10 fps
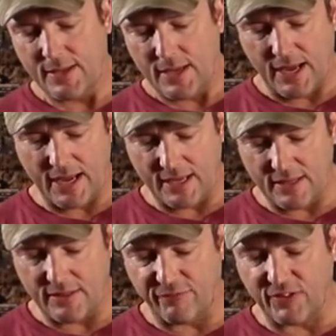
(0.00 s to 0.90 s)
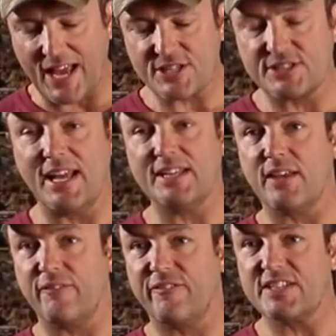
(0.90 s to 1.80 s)
The flashlight
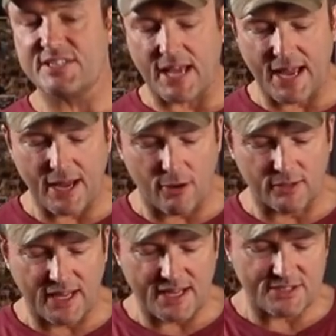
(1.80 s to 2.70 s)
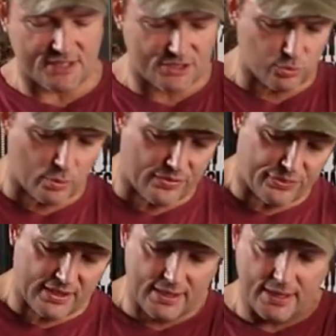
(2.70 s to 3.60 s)
that fits the IR lens that's with
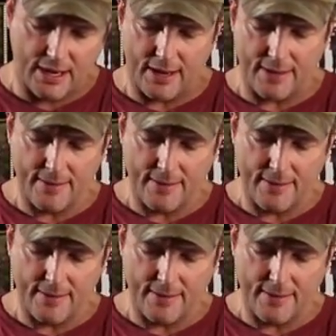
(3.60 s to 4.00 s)
the